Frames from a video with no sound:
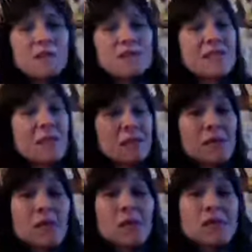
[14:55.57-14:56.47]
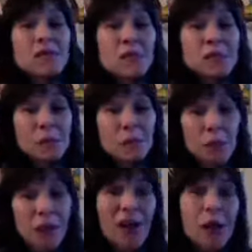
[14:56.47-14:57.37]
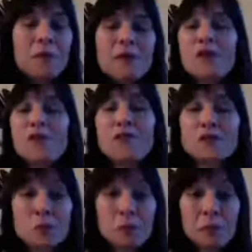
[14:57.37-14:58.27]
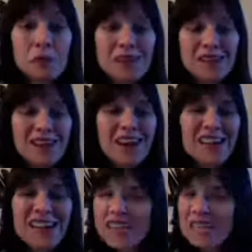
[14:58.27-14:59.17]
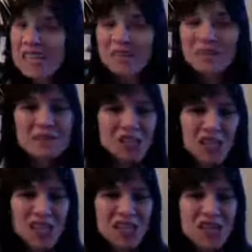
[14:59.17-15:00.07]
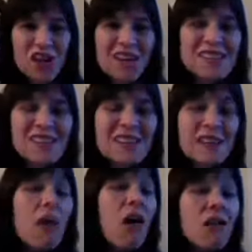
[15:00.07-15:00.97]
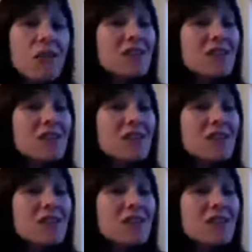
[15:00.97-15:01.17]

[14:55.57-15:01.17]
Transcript: Same thing we can do with support, helping you feel supported. That can change drastically. And all